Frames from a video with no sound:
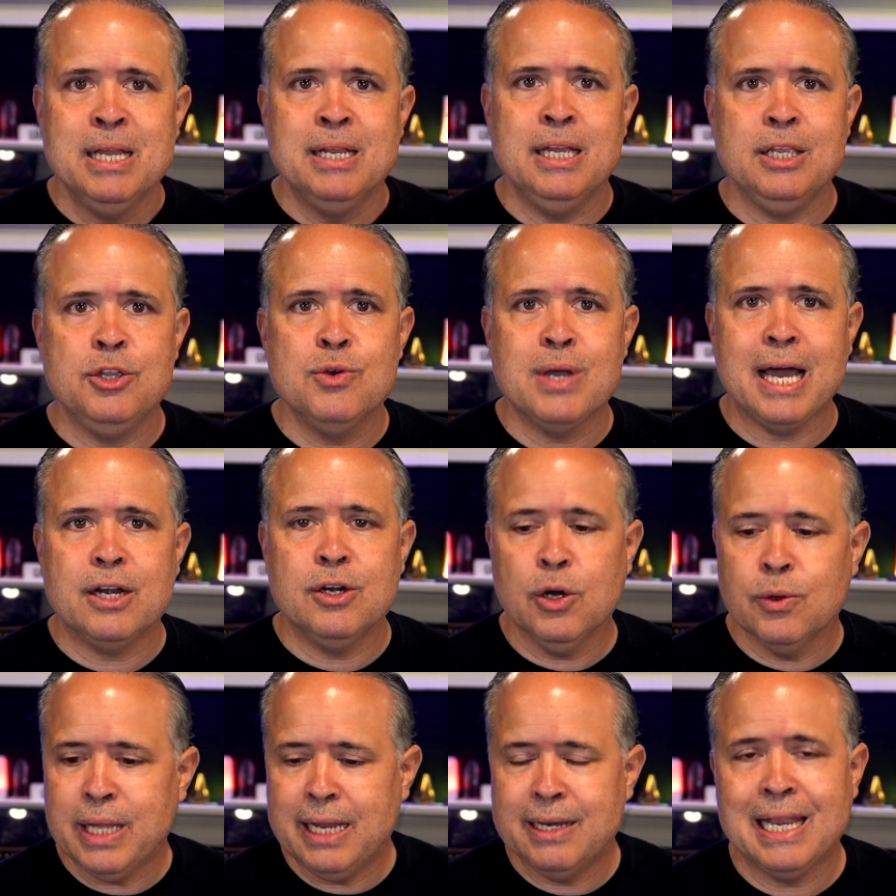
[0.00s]
You gotta
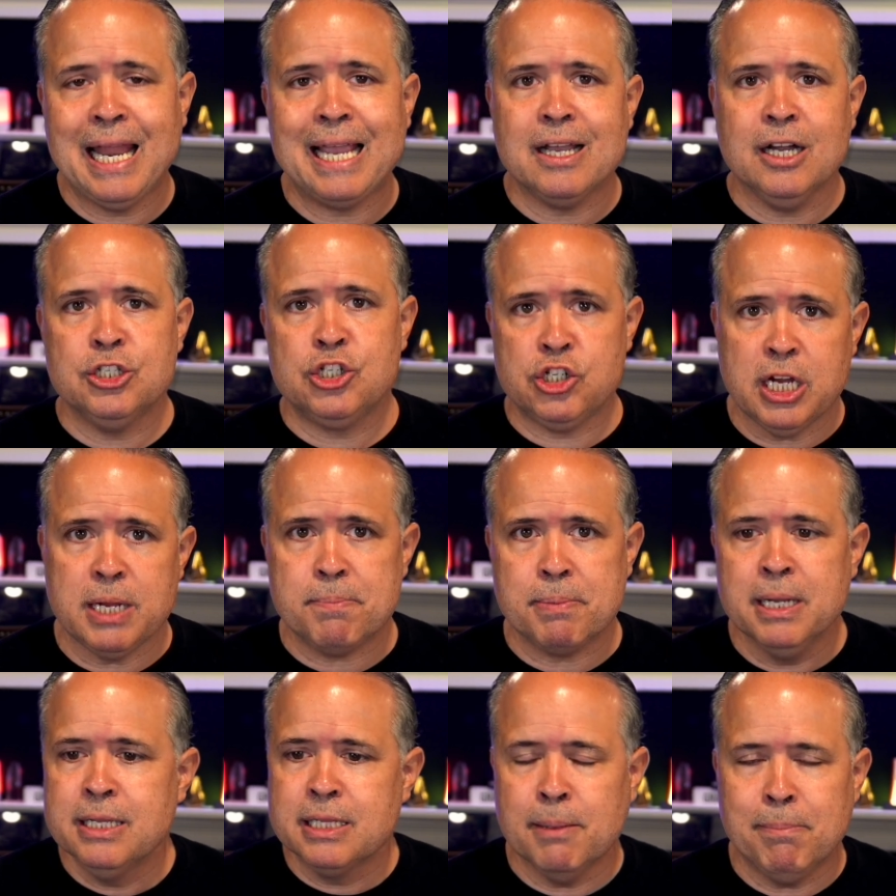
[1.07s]
know that like a sheep,
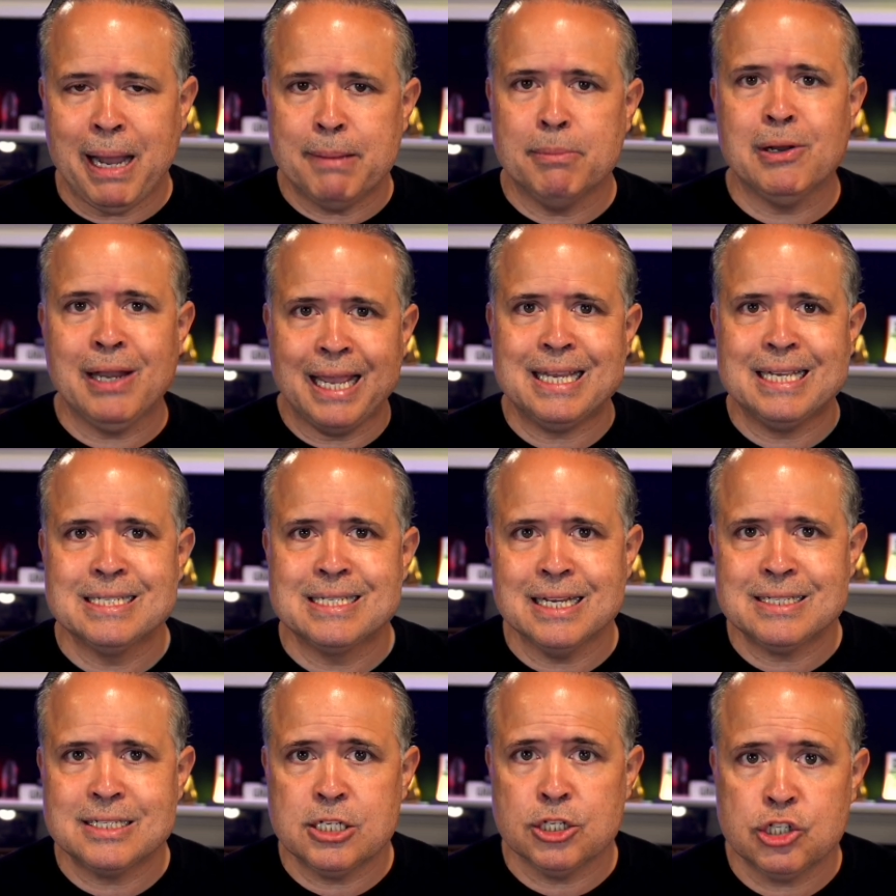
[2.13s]
the Bible likens
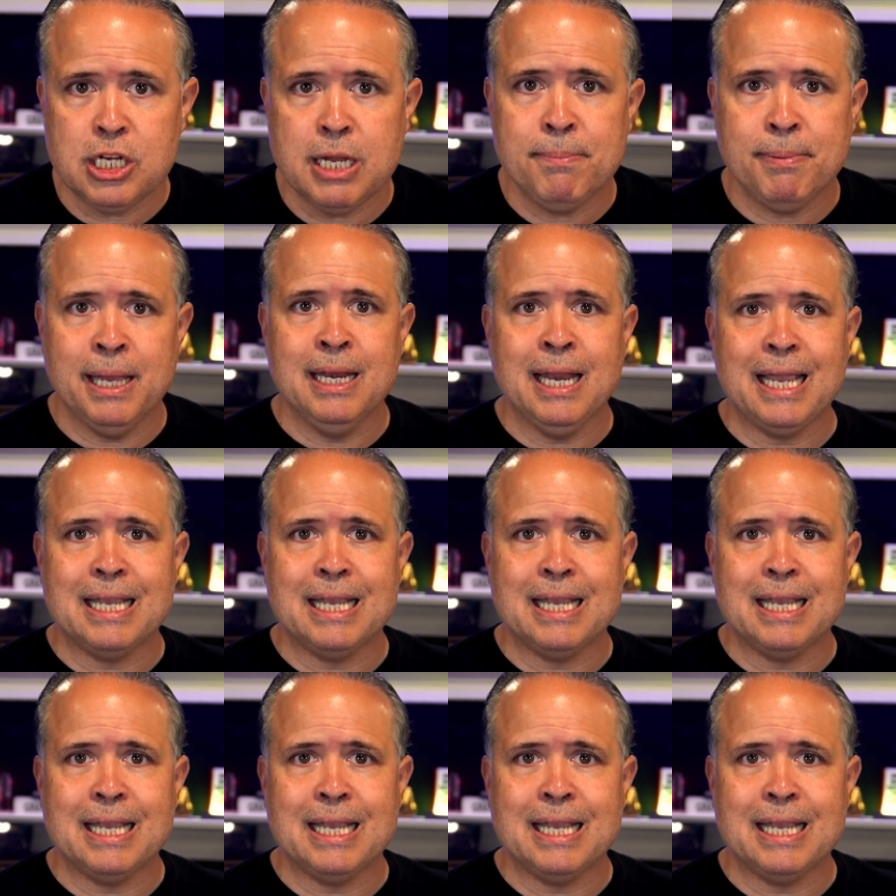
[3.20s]
us to sheep and